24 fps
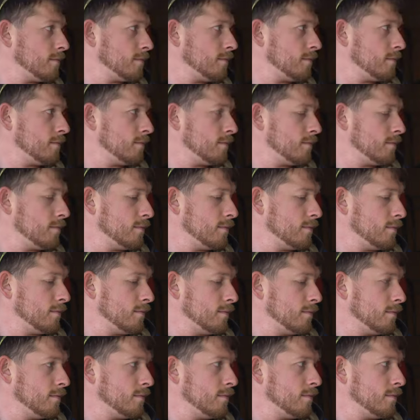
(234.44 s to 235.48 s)

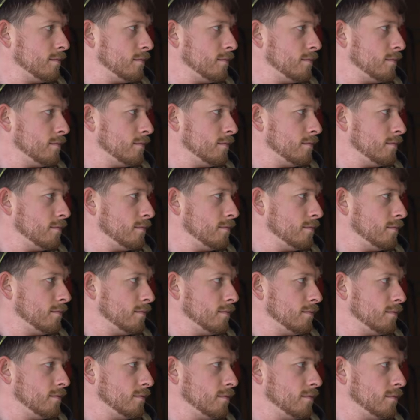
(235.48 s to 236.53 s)

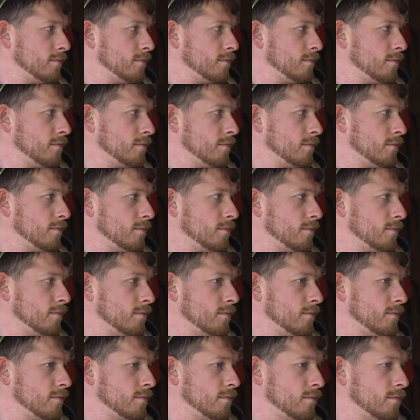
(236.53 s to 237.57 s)

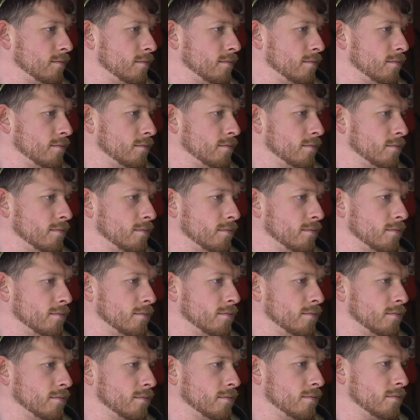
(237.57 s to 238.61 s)

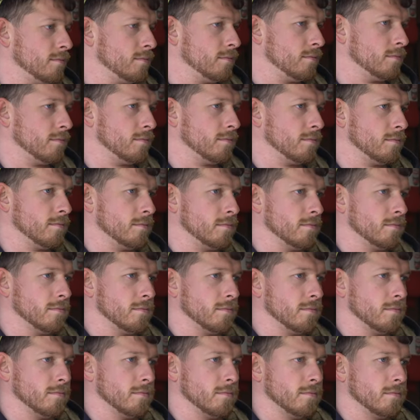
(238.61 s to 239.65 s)

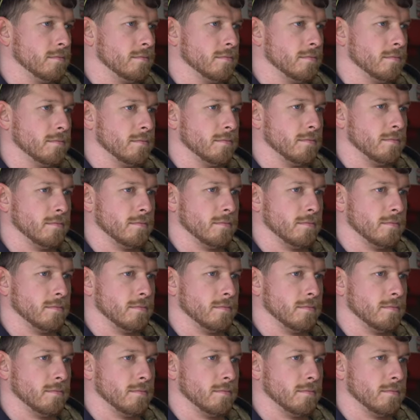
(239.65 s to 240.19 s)
[no speech]